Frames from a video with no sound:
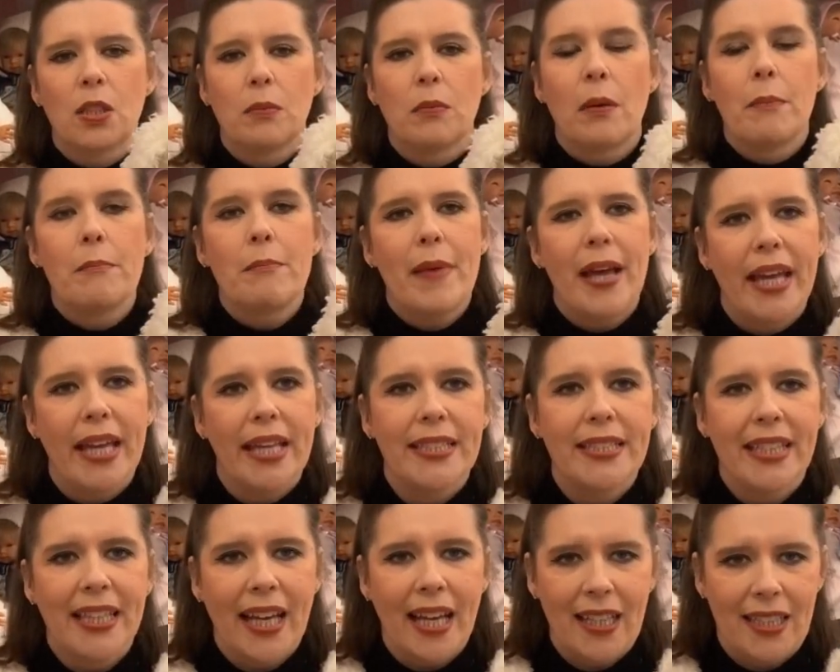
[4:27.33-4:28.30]
some
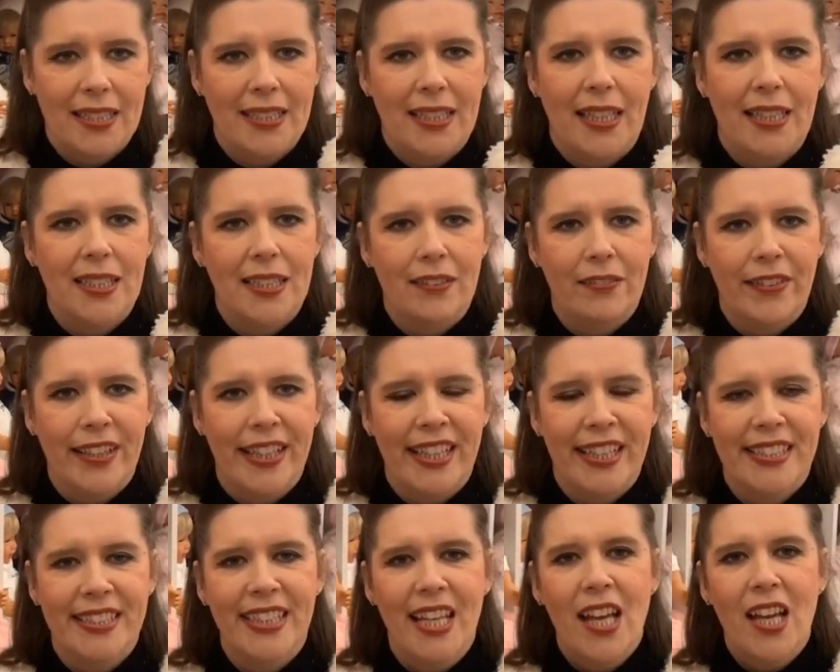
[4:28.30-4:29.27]
amazing
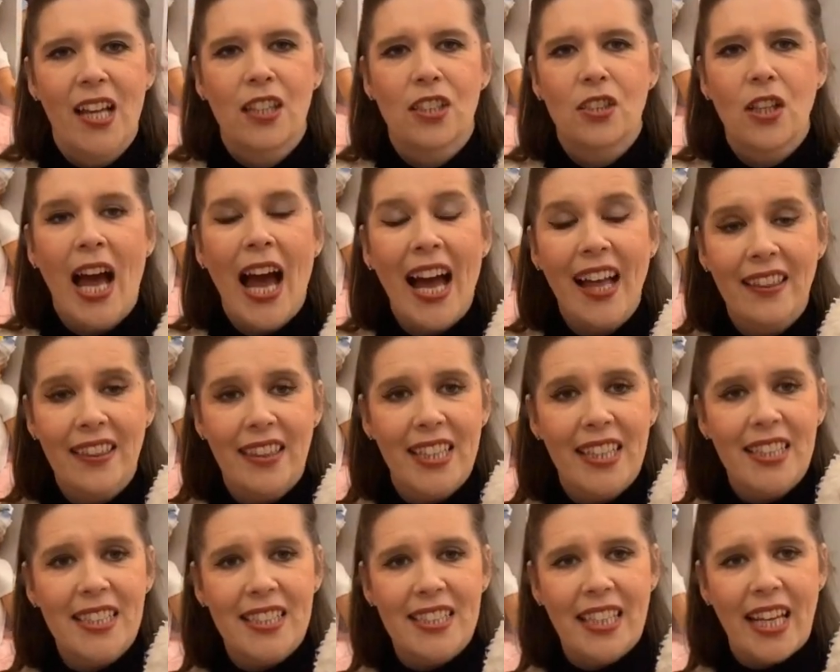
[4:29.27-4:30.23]
accessories. So at
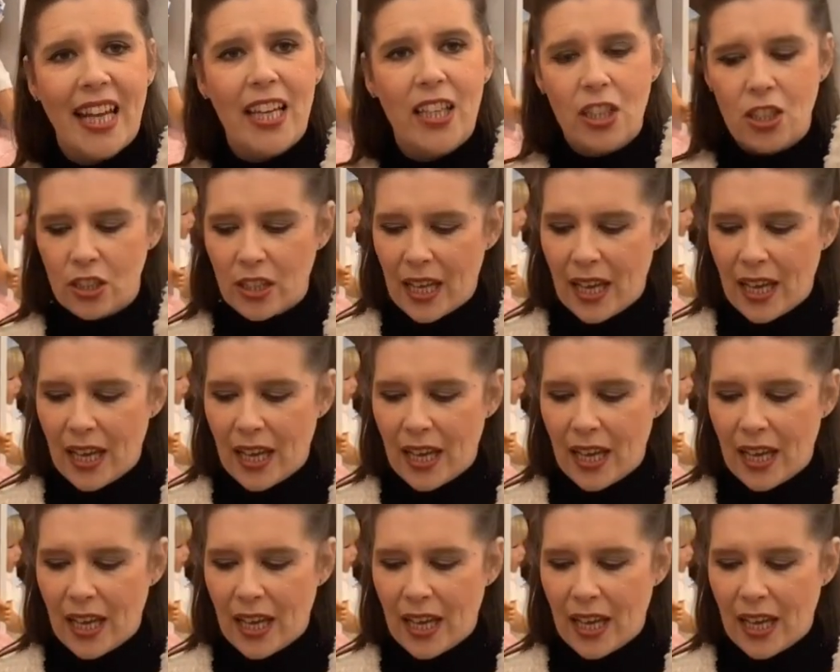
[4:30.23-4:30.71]
this stage